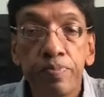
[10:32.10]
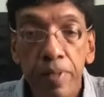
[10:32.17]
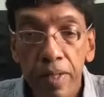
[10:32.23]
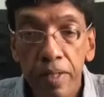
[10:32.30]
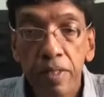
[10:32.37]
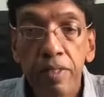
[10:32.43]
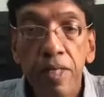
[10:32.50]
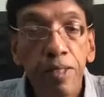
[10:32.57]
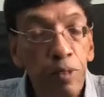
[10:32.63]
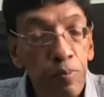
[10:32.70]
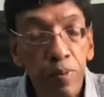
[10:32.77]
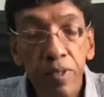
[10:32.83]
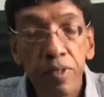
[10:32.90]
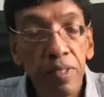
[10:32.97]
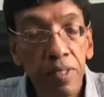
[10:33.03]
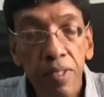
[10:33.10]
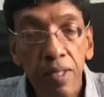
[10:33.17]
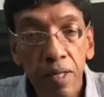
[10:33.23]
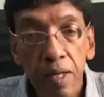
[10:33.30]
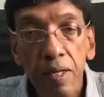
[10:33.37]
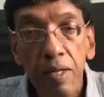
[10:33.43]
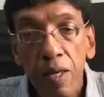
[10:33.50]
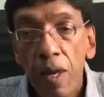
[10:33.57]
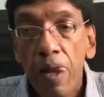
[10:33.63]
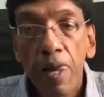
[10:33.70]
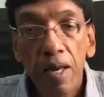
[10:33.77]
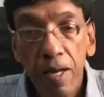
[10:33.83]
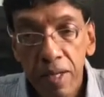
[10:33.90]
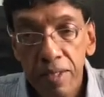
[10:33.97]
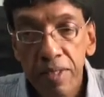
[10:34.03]
any such person in our
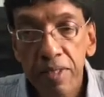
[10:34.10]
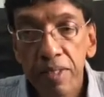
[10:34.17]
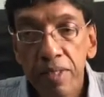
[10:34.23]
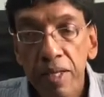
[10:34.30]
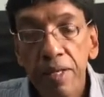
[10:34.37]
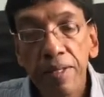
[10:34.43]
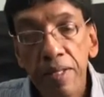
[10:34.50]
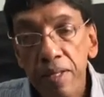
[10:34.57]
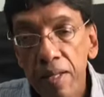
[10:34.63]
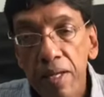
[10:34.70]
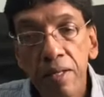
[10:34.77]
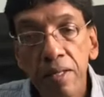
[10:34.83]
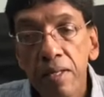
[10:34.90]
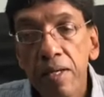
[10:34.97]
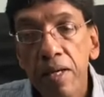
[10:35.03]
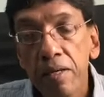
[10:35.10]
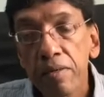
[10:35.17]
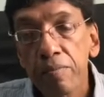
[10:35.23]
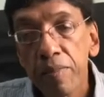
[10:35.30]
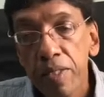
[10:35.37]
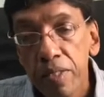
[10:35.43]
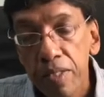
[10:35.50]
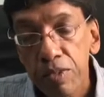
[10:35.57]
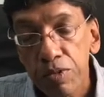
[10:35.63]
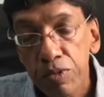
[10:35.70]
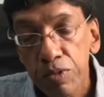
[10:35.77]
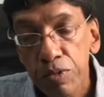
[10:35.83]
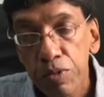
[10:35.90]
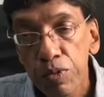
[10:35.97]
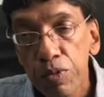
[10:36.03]
custody, I think that the government needs to
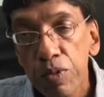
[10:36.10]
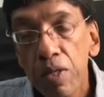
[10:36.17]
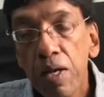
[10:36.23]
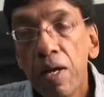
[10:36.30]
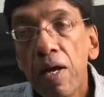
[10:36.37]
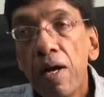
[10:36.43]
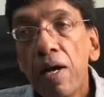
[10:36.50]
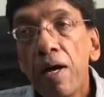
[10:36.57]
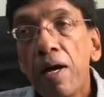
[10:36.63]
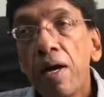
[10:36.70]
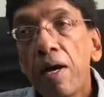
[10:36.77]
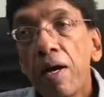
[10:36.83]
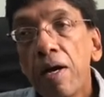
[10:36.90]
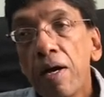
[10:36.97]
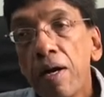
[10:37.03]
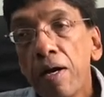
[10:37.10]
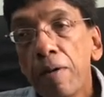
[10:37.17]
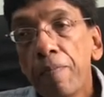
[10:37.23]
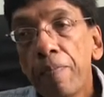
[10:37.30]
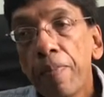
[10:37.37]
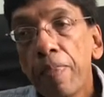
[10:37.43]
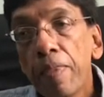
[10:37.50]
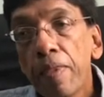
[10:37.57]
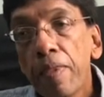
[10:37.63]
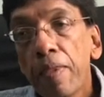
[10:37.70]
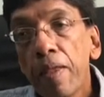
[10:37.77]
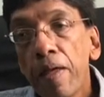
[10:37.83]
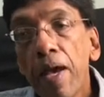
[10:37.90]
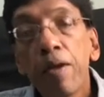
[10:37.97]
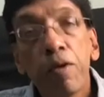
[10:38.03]
do.
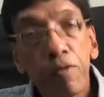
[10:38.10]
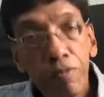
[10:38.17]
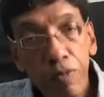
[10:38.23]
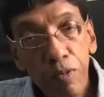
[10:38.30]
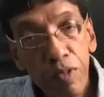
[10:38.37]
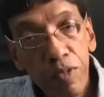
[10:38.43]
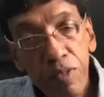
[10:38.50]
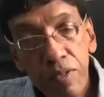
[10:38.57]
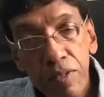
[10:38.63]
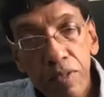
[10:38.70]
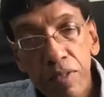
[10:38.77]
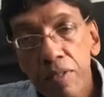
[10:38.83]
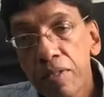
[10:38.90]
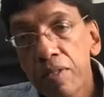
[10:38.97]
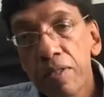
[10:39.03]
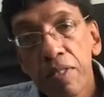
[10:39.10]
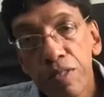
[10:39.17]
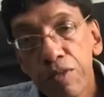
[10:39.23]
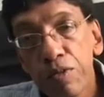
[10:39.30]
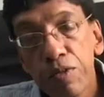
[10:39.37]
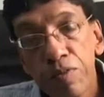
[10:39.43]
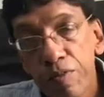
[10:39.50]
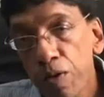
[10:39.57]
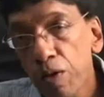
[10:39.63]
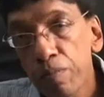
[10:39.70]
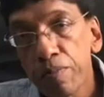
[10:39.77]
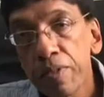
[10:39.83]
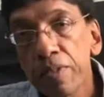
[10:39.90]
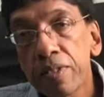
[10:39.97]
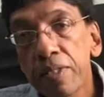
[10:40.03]
And of course, the issue of
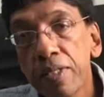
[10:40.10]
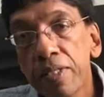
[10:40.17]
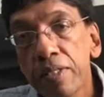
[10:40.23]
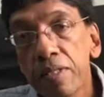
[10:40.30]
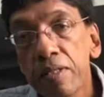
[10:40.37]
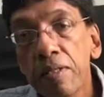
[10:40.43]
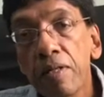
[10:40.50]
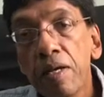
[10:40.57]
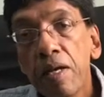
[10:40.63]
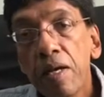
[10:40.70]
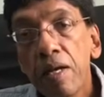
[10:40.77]
compensation.